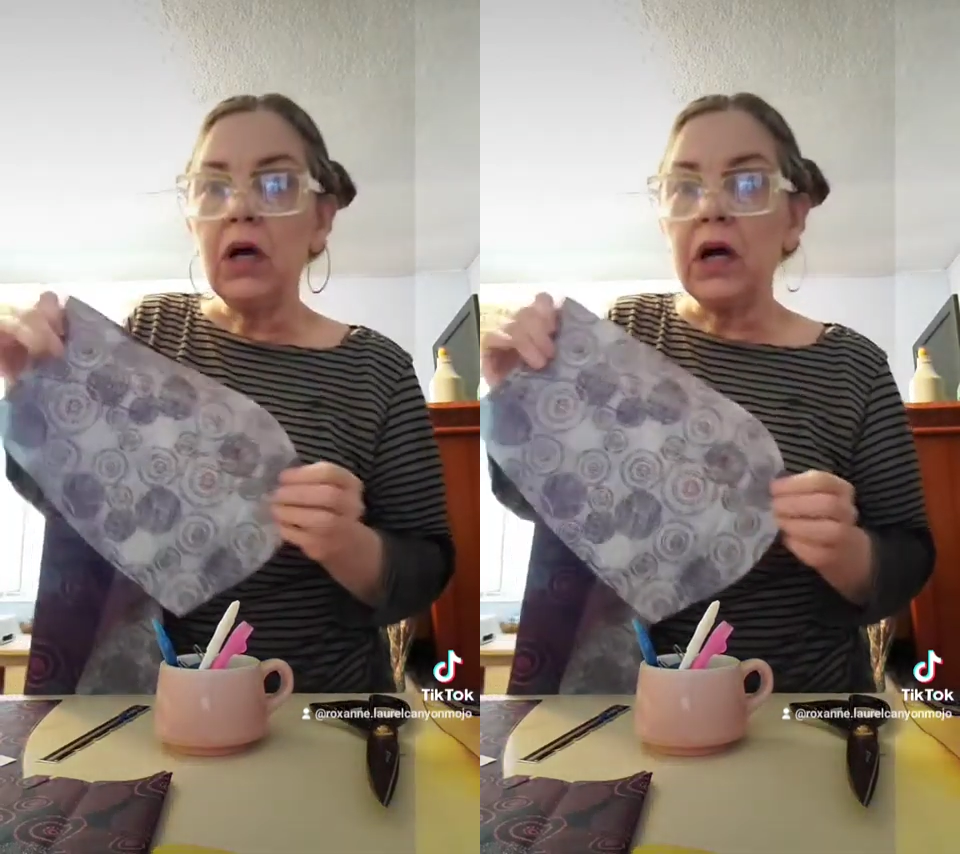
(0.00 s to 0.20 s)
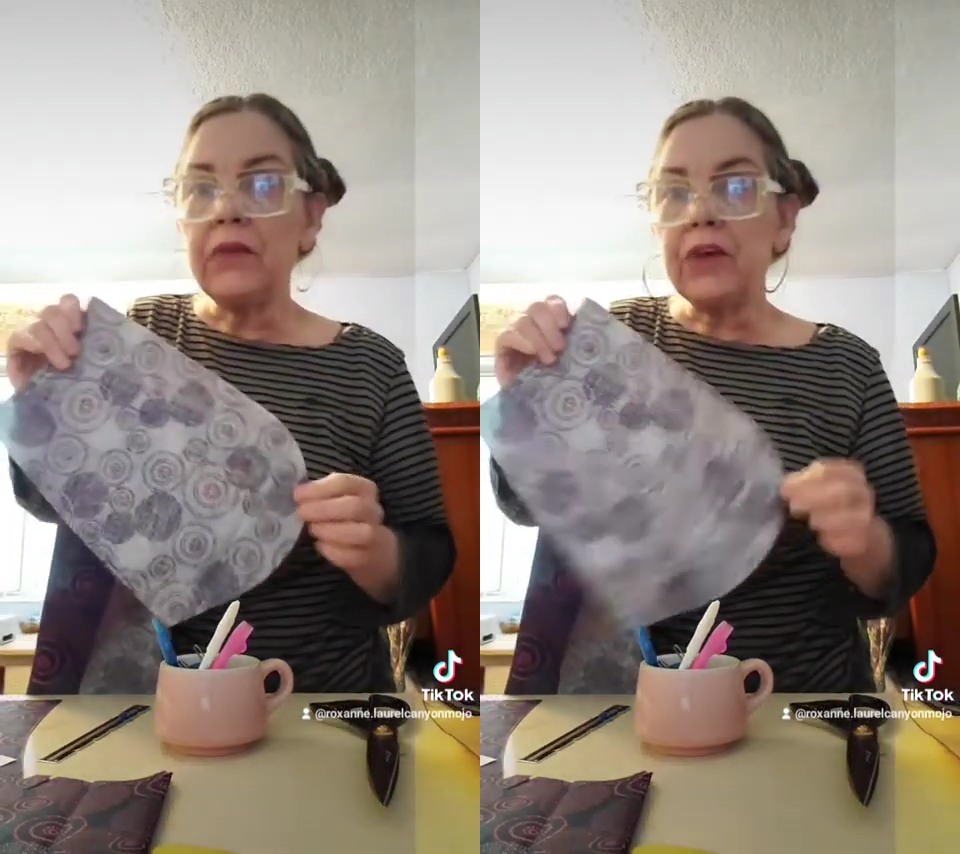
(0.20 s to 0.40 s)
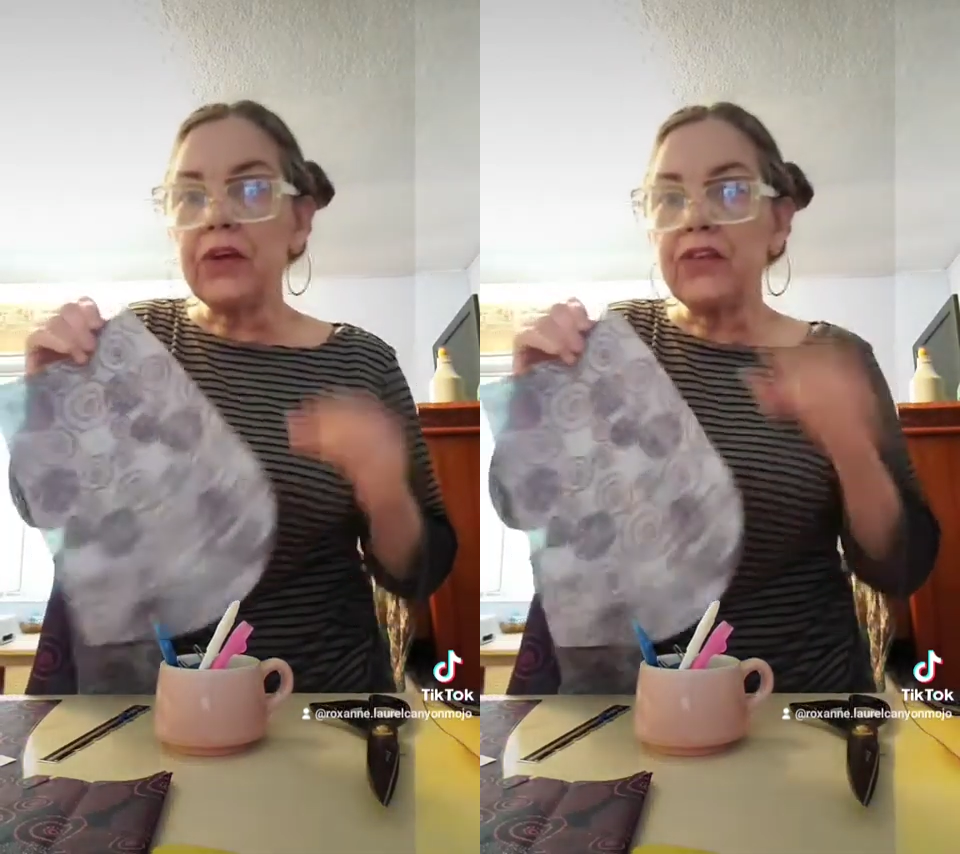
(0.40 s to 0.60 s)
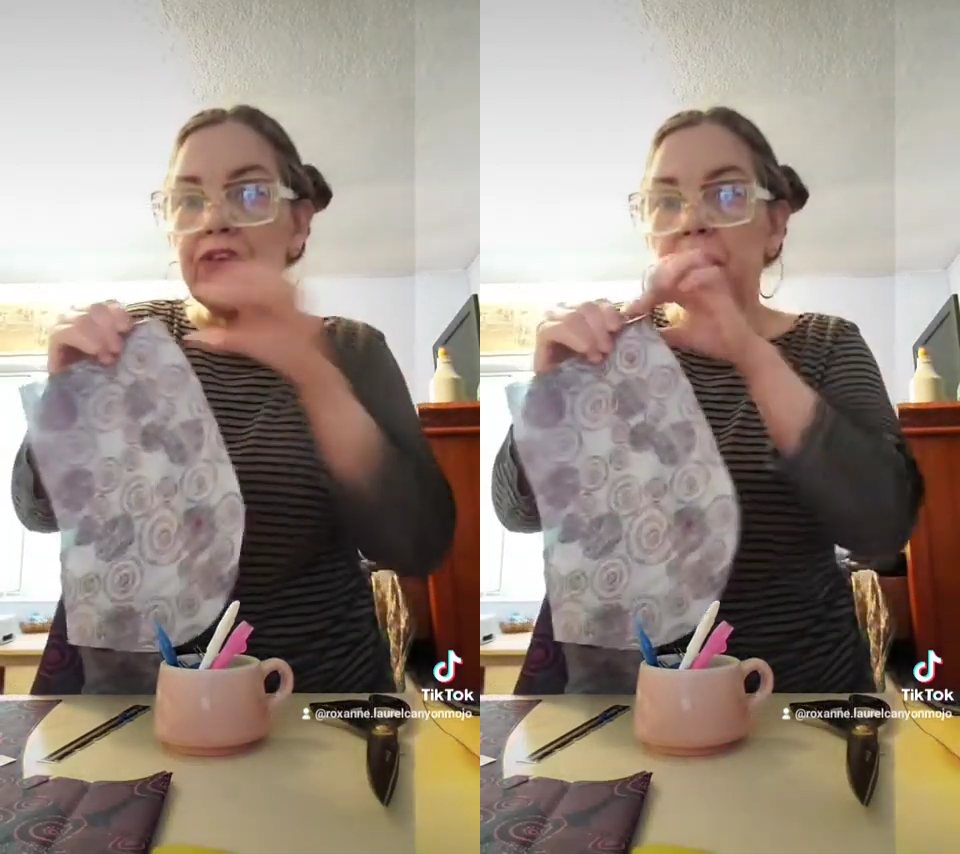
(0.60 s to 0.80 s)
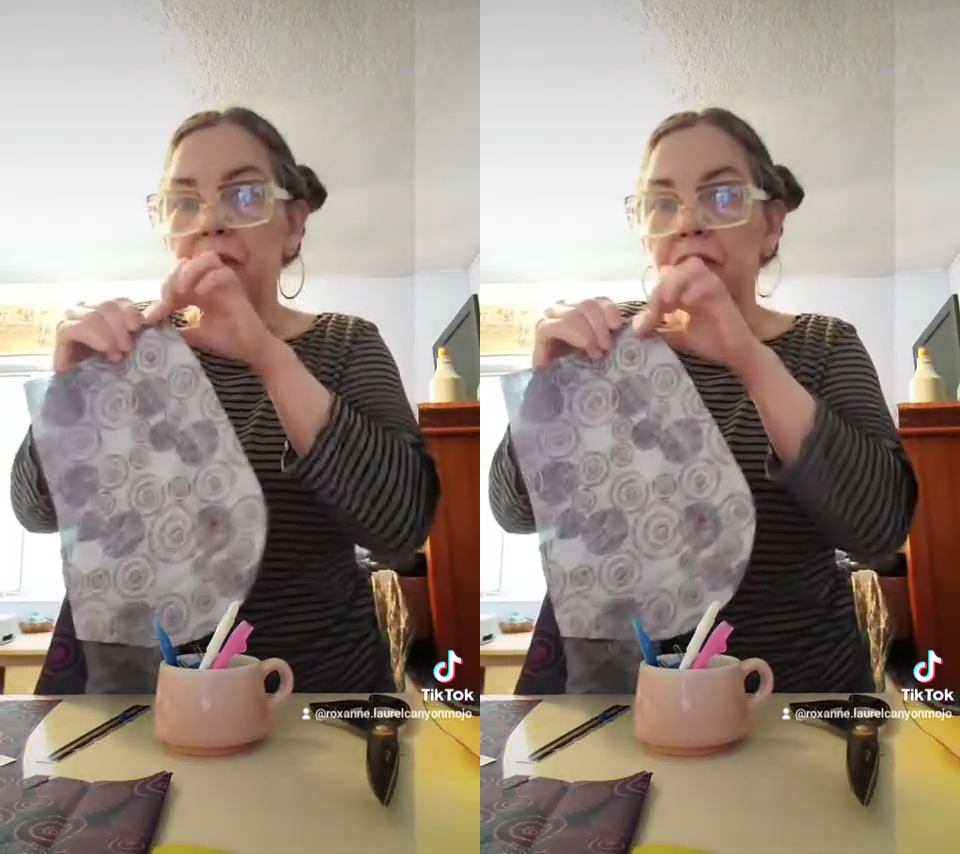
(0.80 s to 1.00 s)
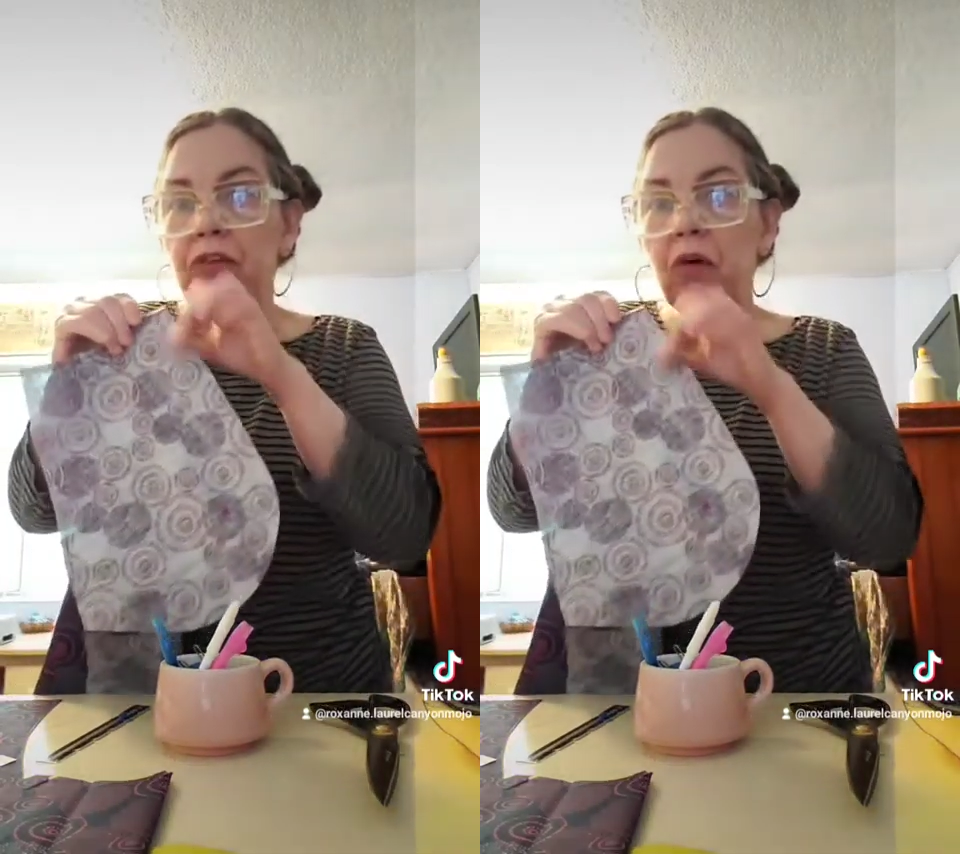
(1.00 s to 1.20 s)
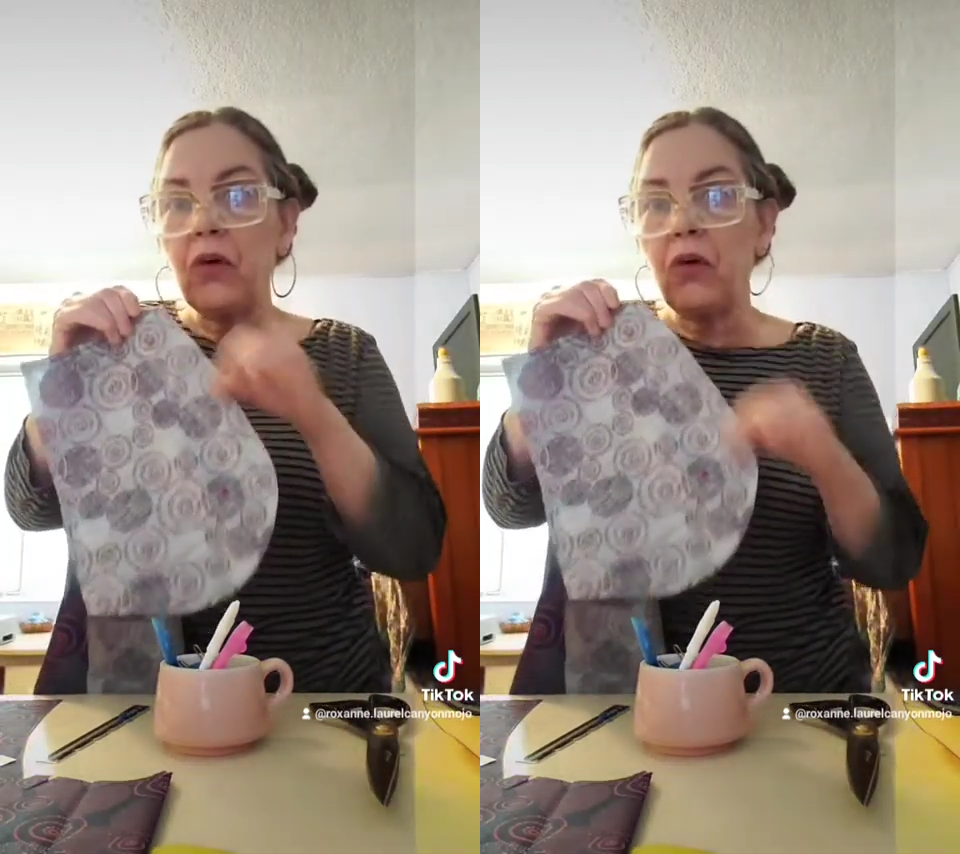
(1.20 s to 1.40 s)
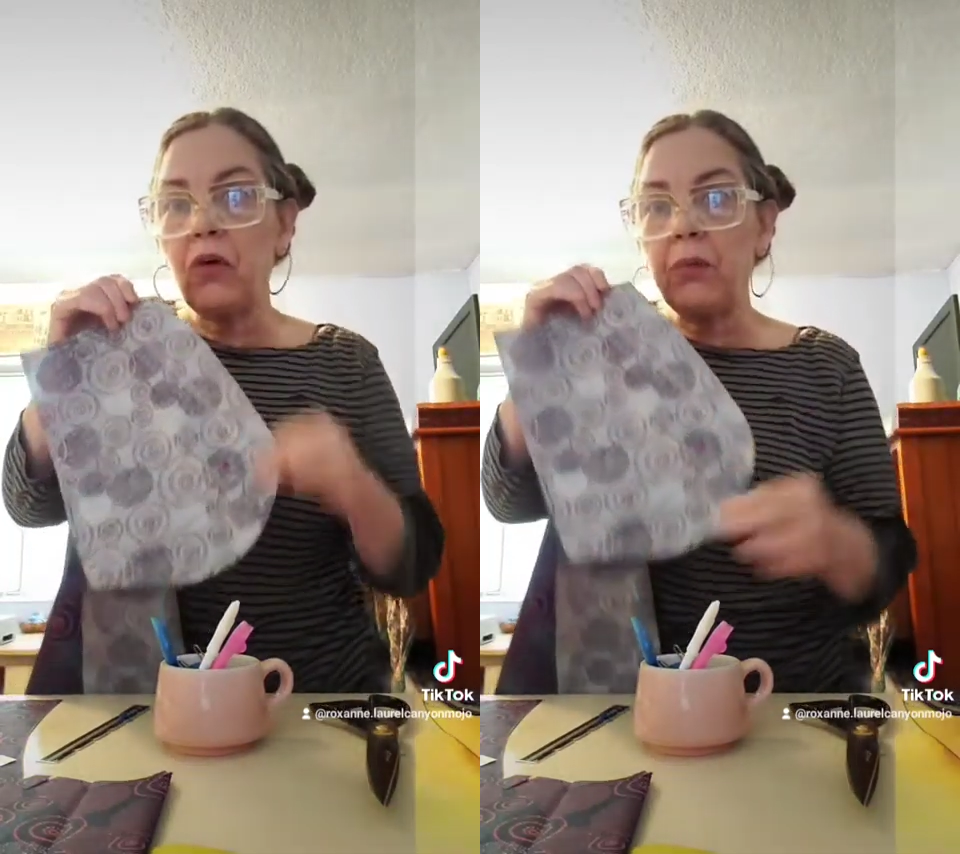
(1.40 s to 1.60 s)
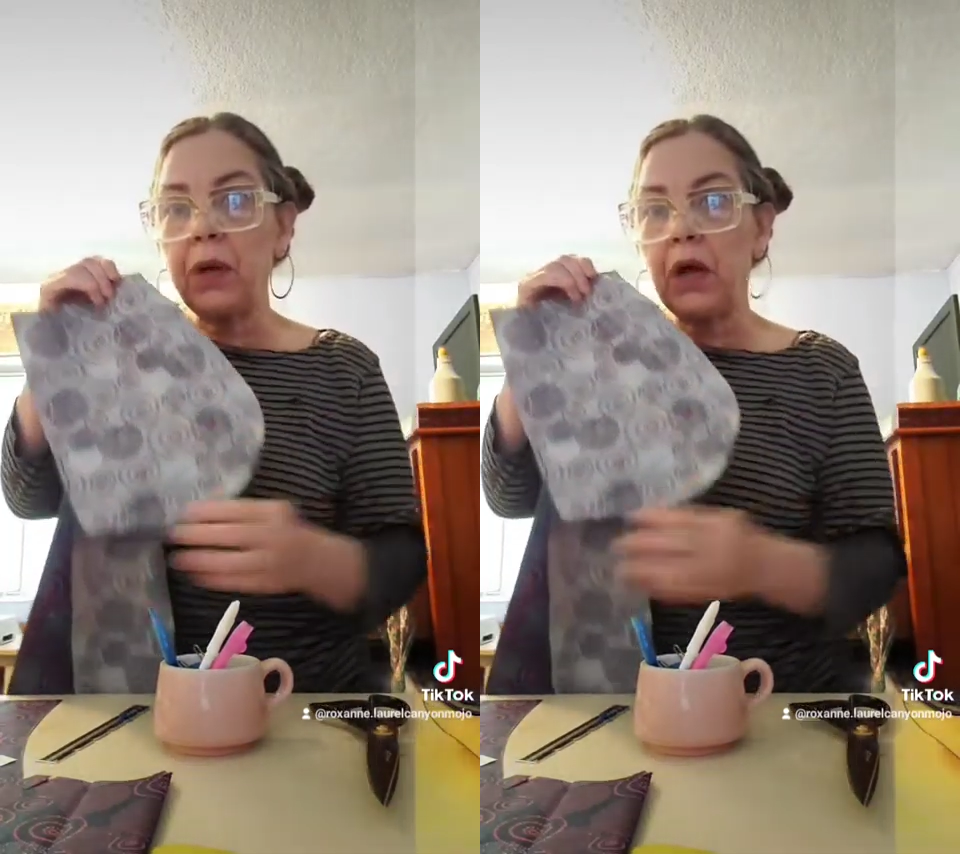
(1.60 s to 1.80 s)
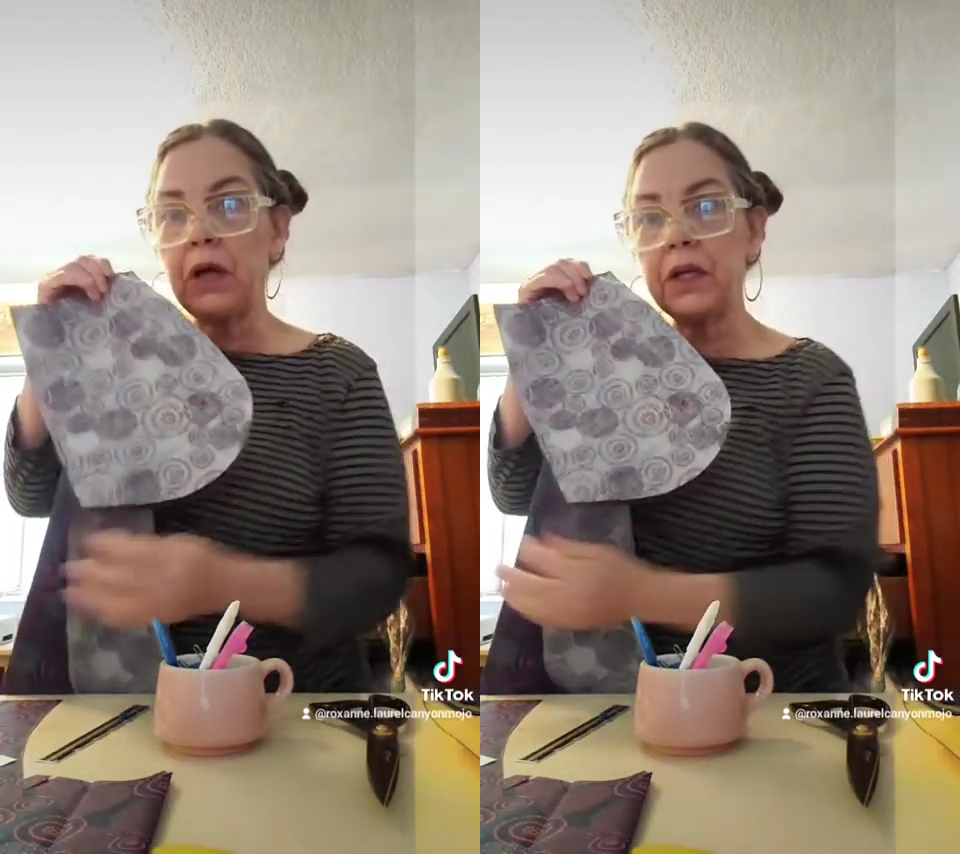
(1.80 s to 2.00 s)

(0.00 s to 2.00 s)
I've got to sew this whole pocket